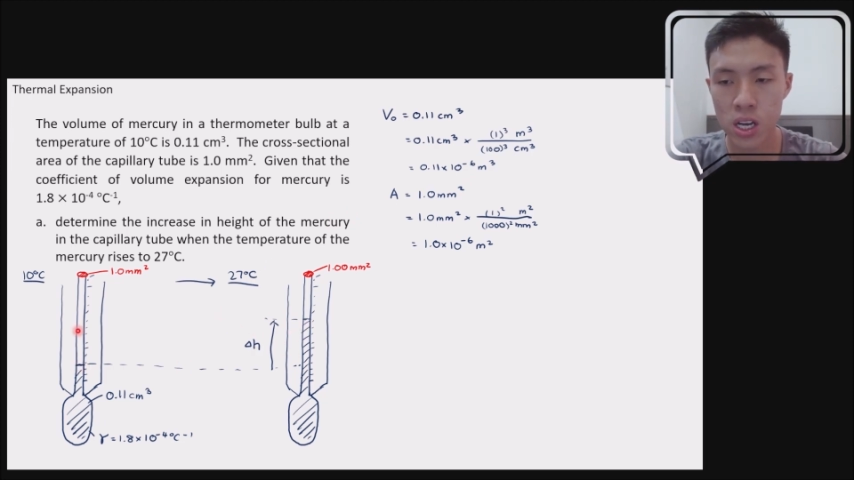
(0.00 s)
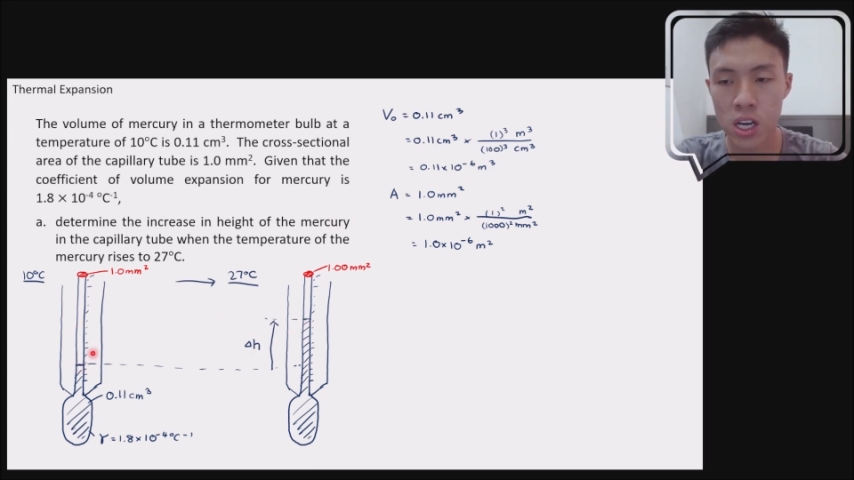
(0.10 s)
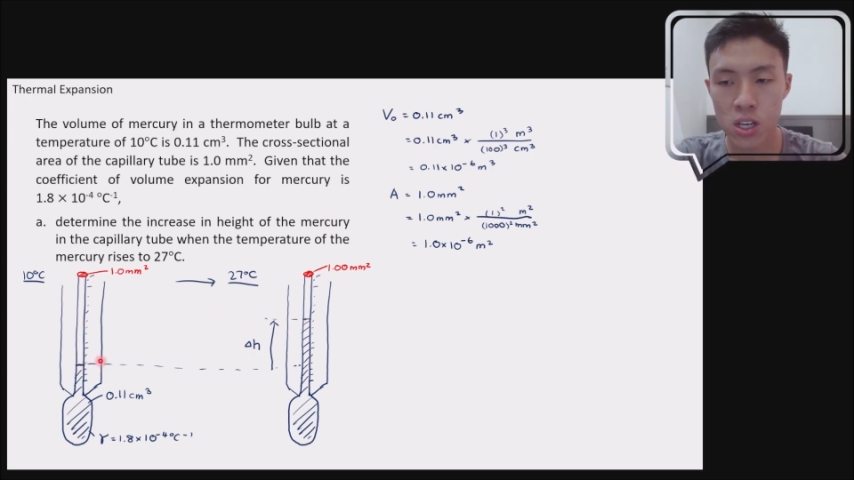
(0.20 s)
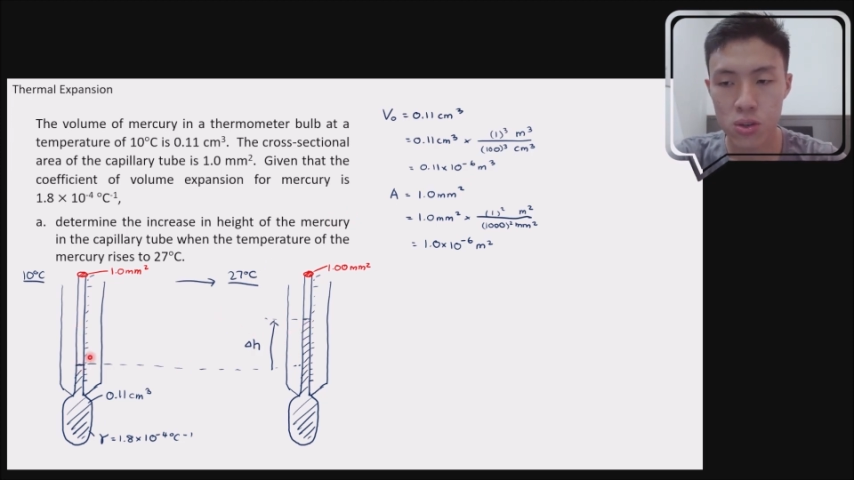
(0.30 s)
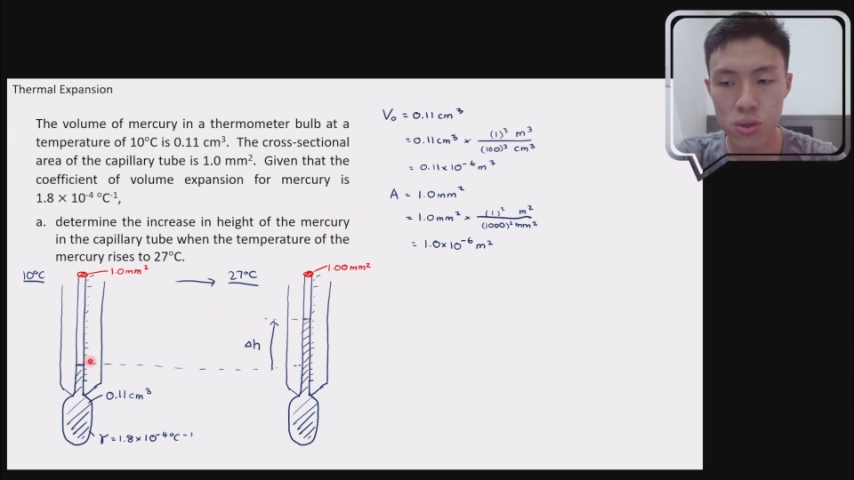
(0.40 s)

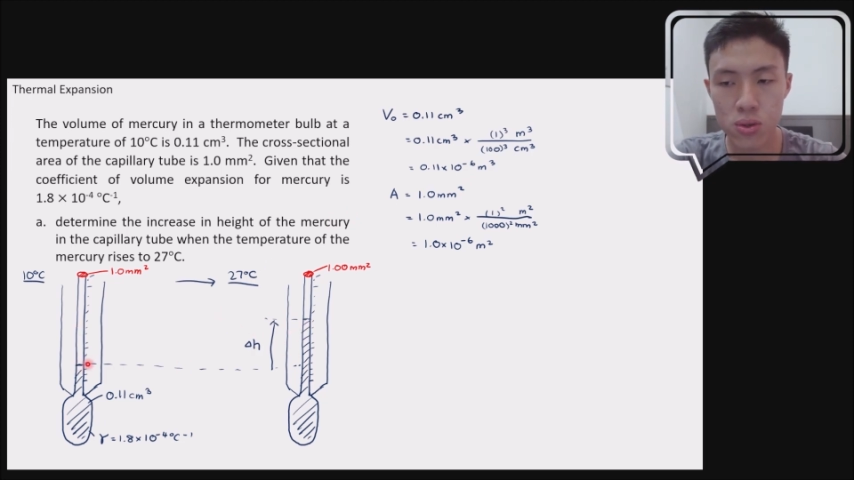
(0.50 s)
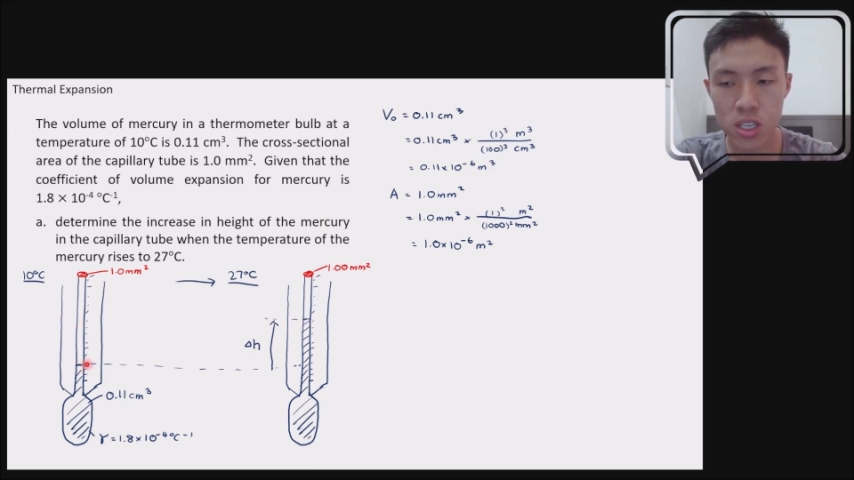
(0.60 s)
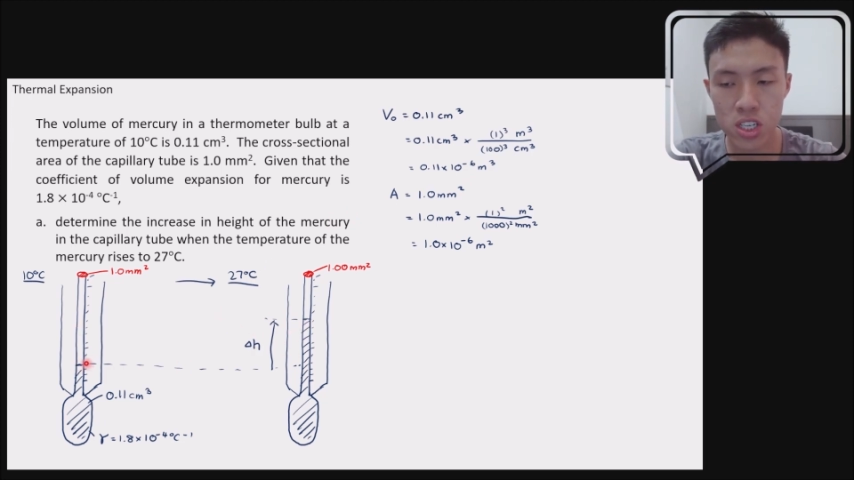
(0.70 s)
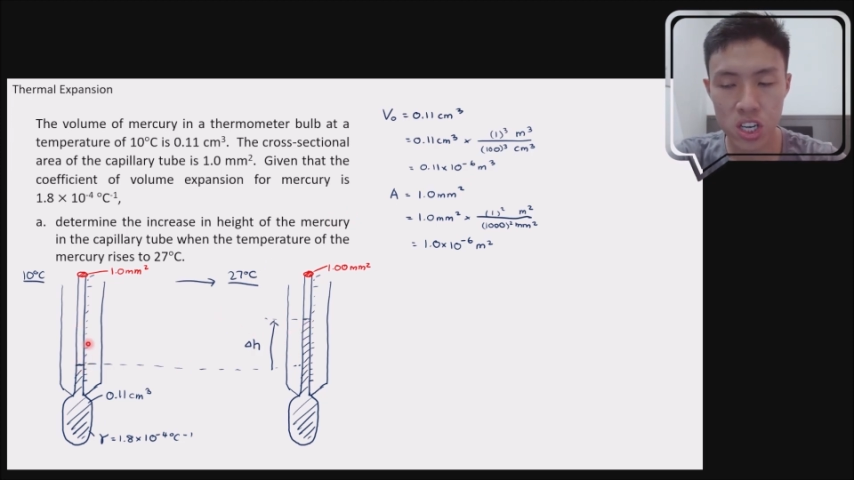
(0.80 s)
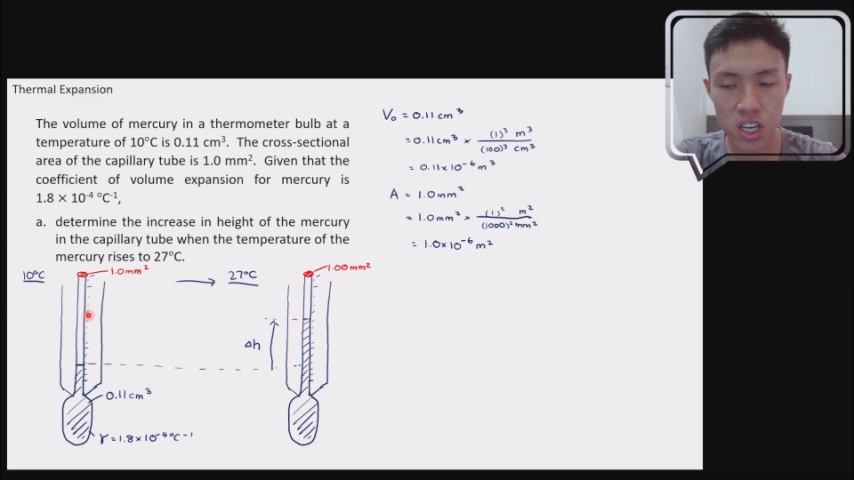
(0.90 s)
You know
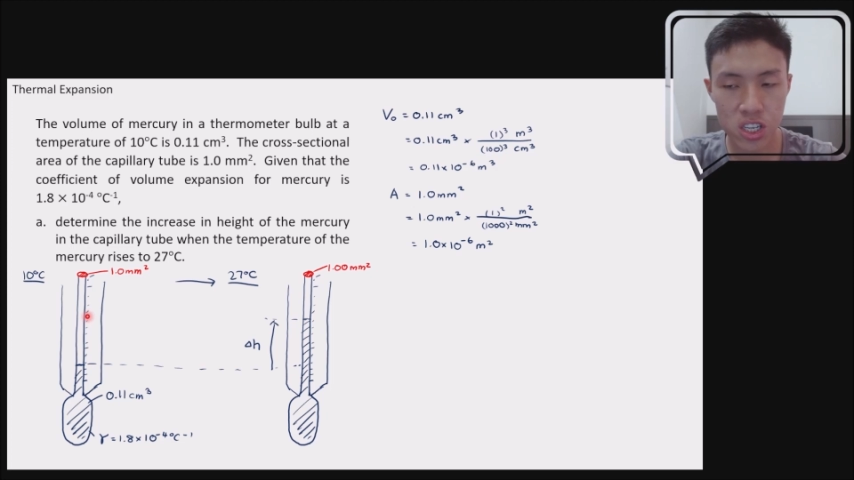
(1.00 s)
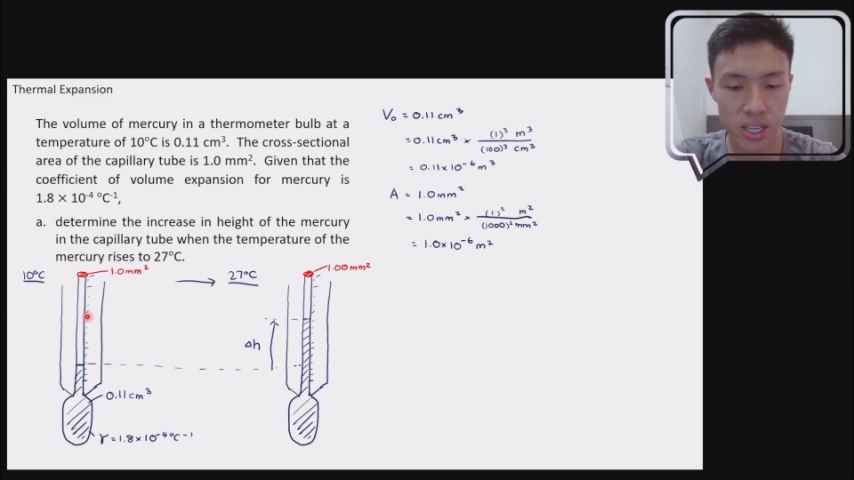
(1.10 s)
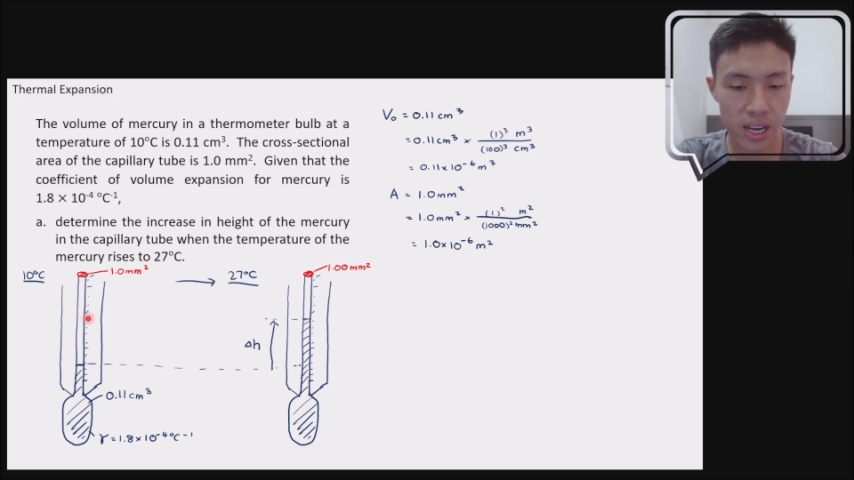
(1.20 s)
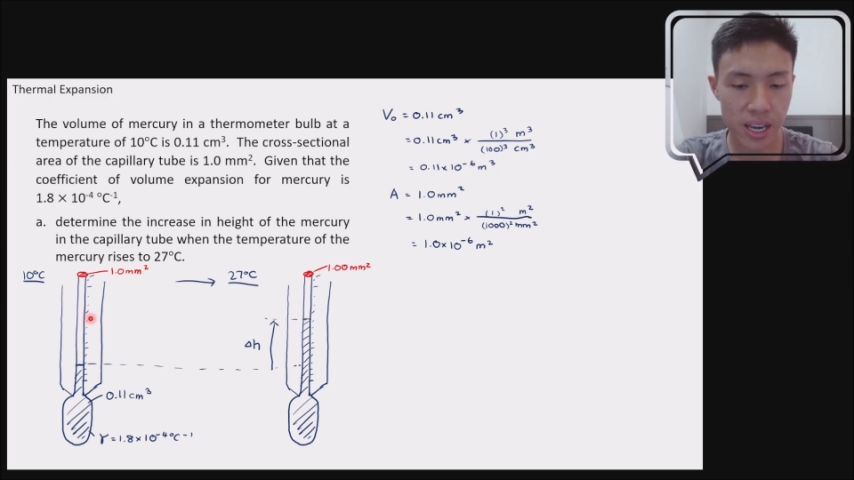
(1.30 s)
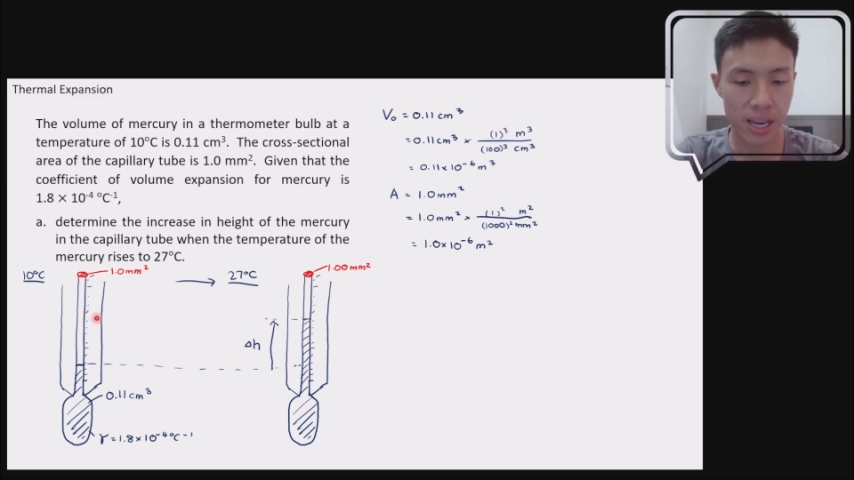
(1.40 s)
this change
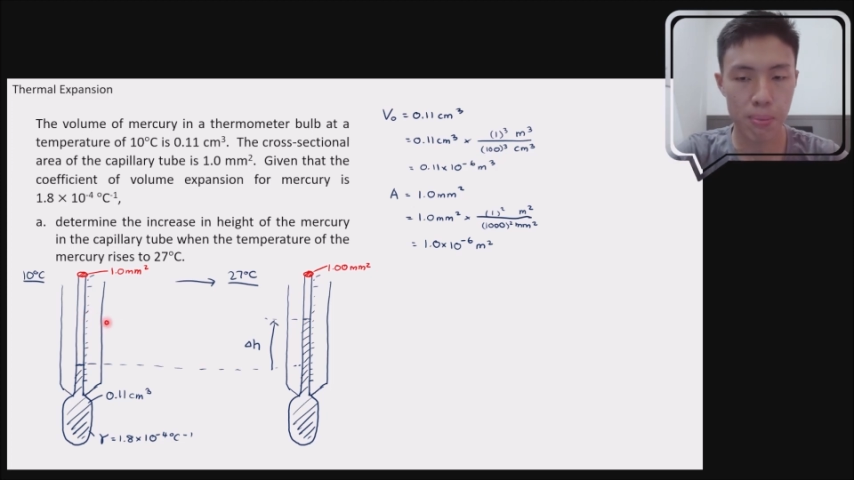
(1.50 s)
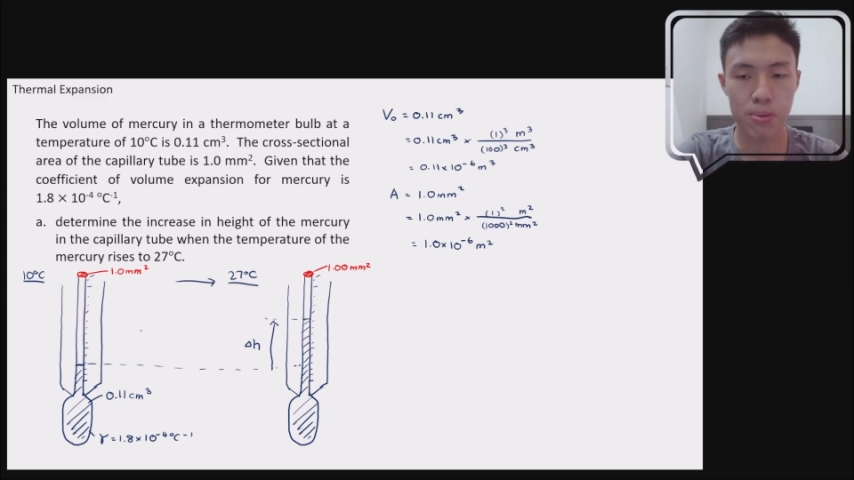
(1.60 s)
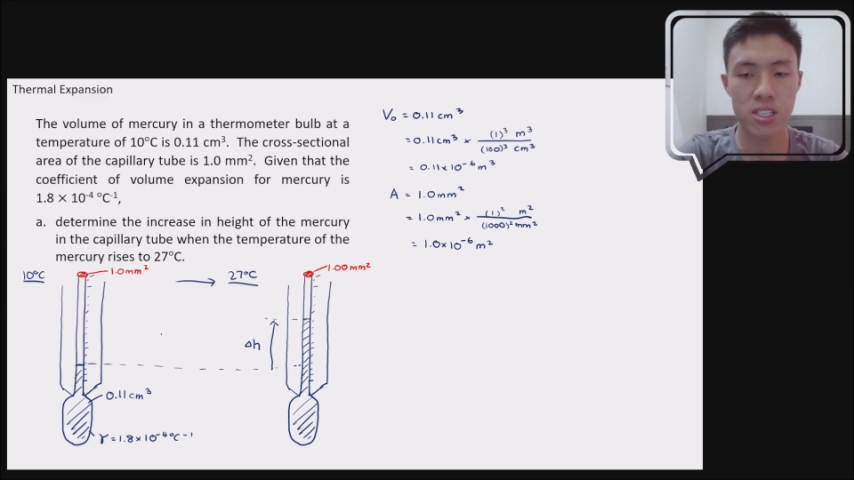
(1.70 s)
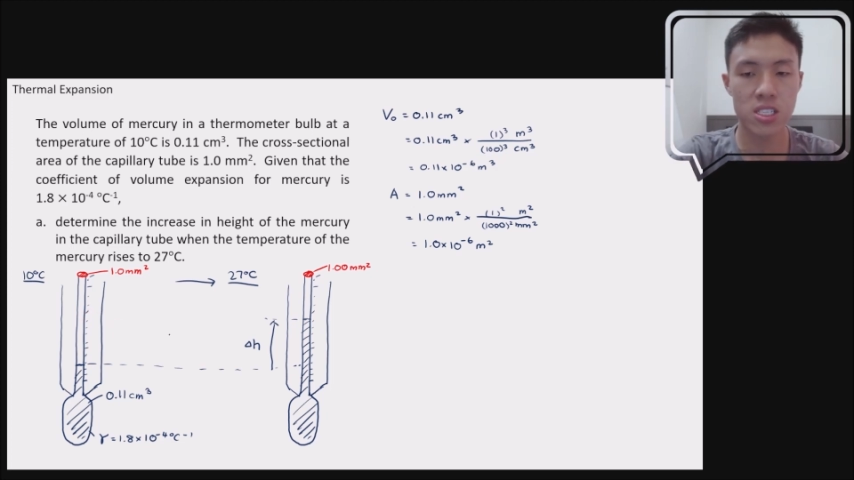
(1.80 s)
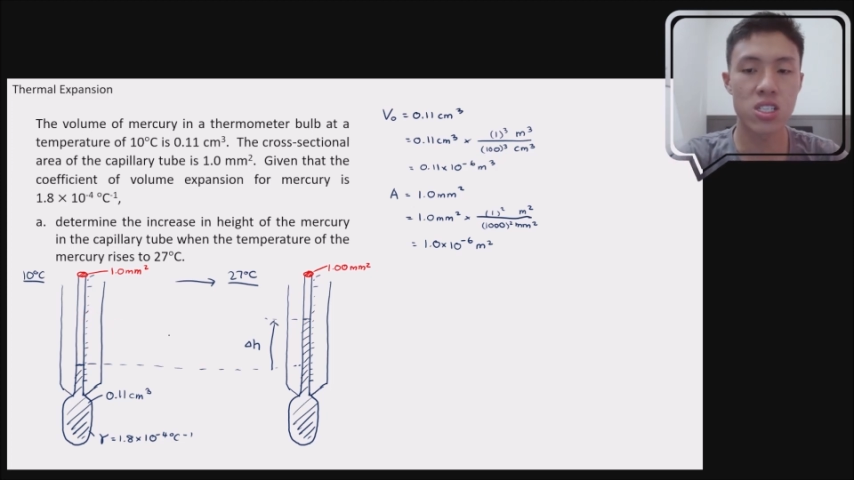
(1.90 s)
in height
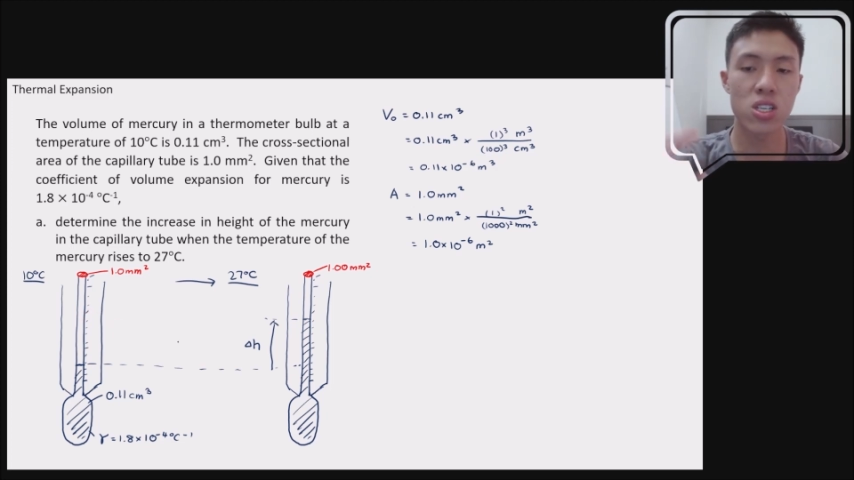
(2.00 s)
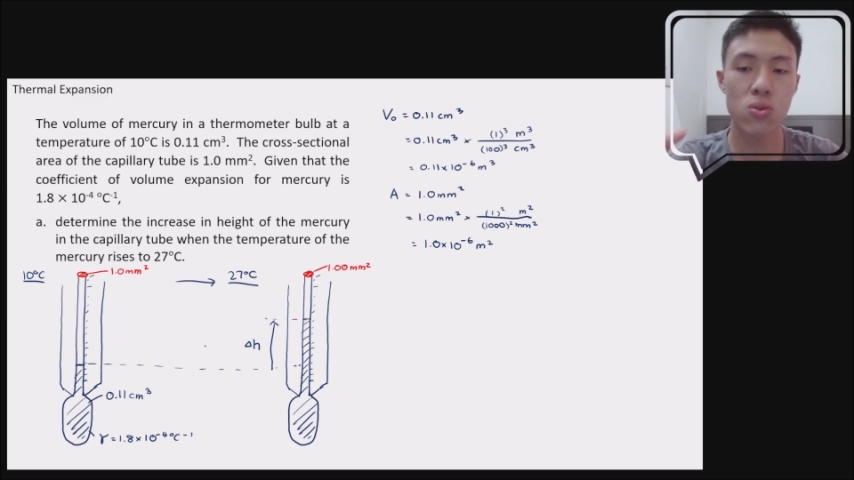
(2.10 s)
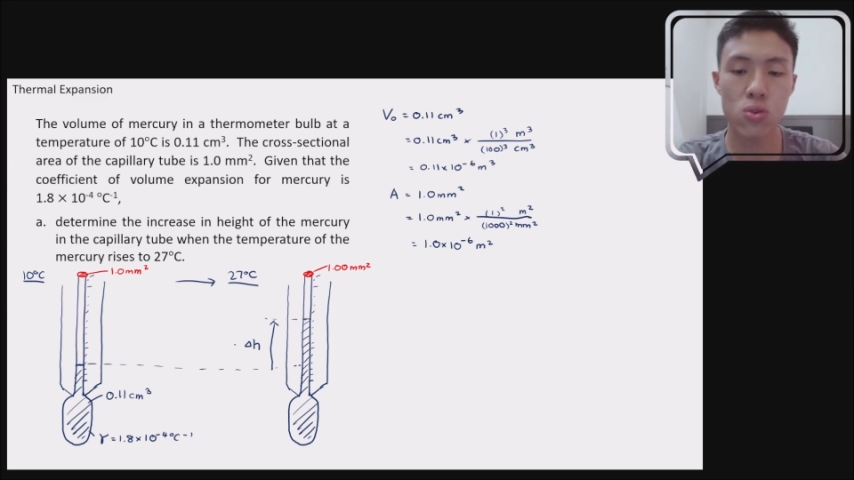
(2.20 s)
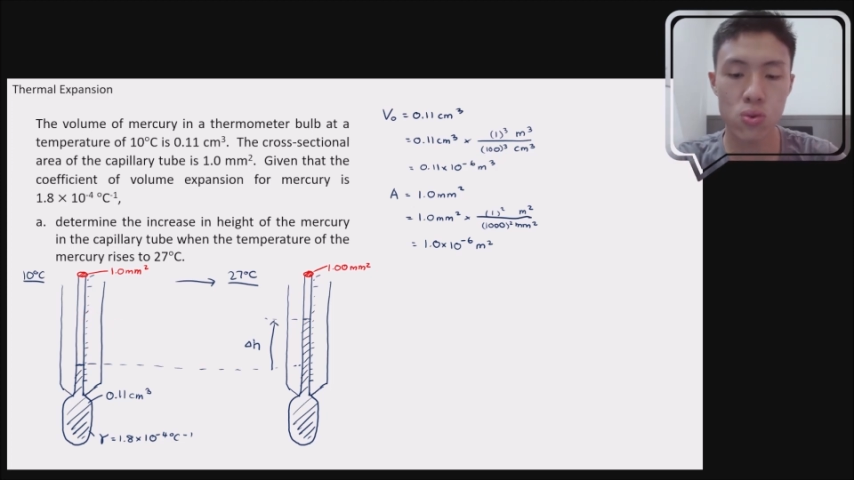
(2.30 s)
happens due